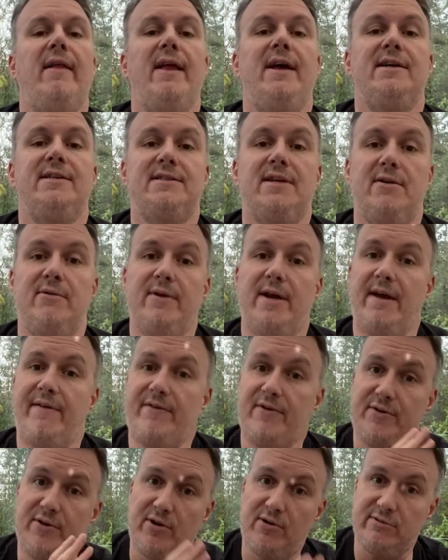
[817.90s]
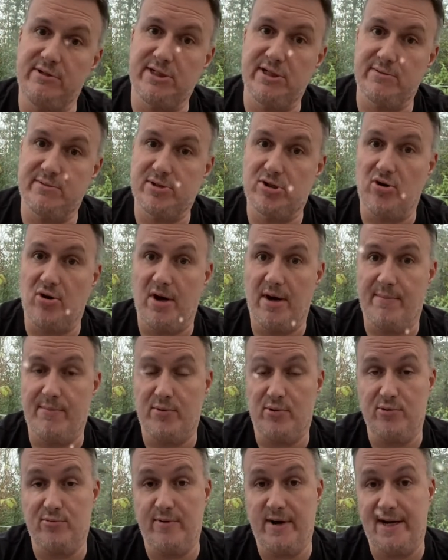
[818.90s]
So if you're not a
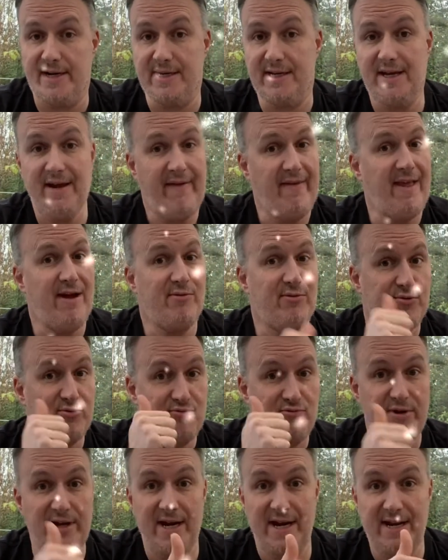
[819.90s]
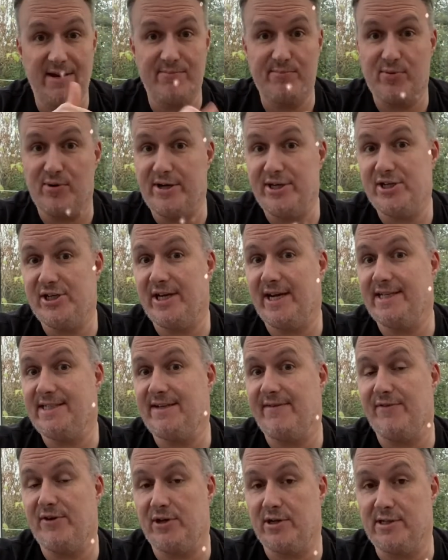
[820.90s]
subscriber already, I would really appreciate
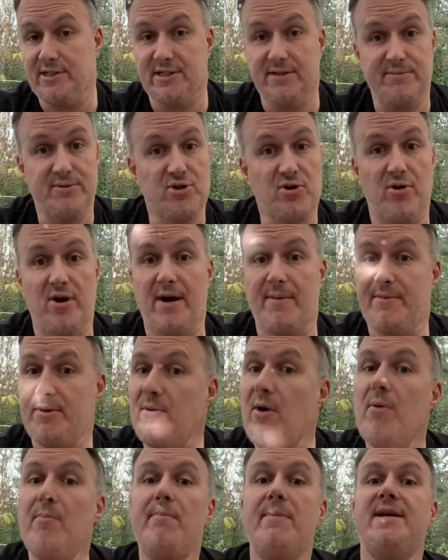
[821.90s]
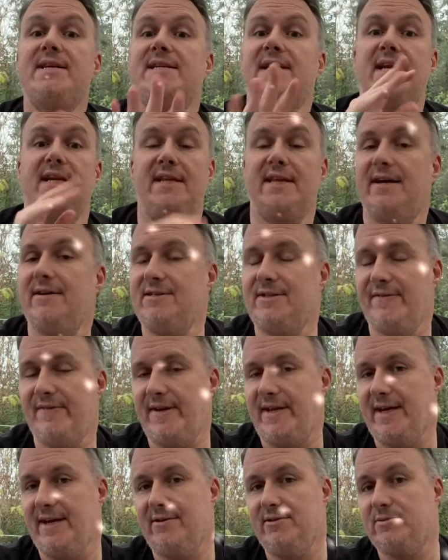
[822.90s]
it if you could subscribe. You won't miss any of those
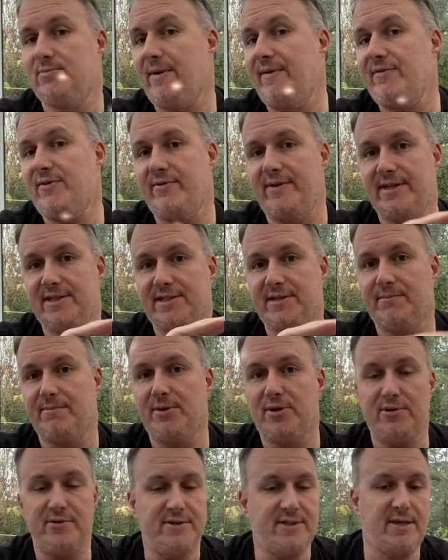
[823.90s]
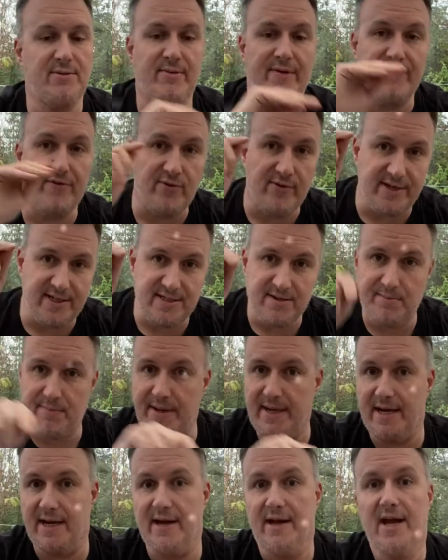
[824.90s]
videos, whether you're into music, whether you're into
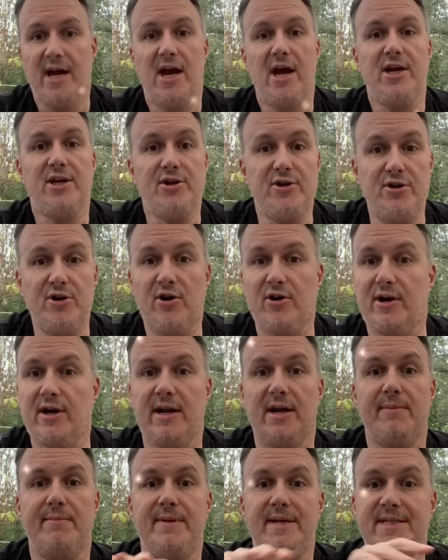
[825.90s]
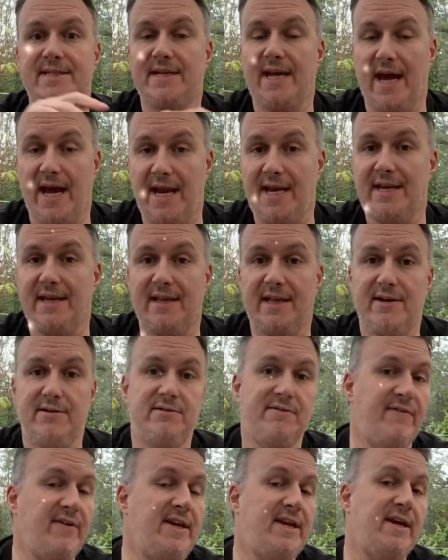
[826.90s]
beer. You're not going to miss any of
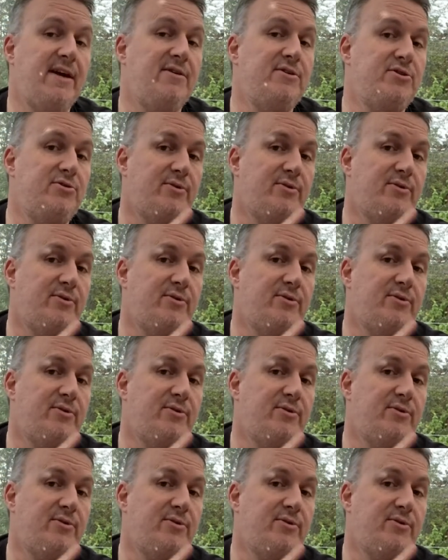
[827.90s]
those videos.